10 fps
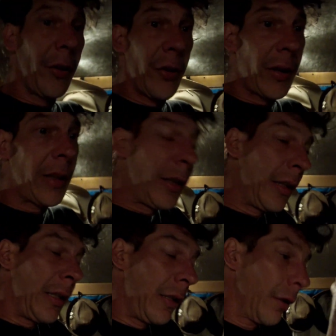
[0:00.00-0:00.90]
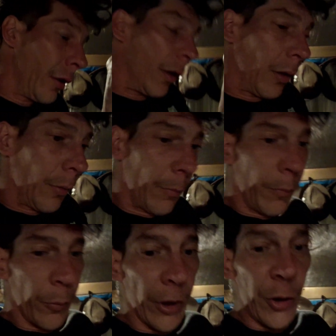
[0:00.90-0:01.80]
see
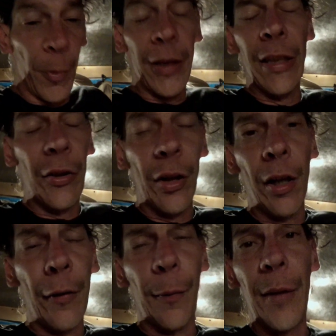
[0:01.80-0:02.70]
wrench monkey stuff?